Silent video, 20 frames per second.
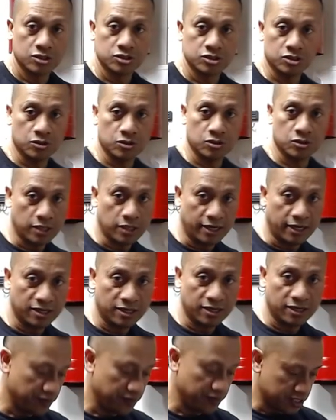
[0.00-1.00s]
So I don't
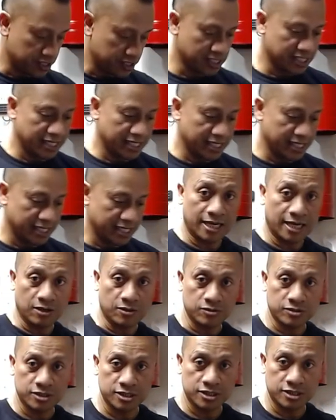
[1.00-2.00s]
know if you can see it now.
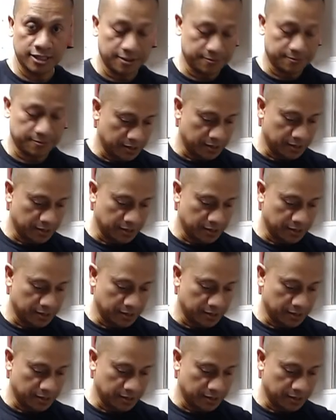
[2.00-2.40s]
See it?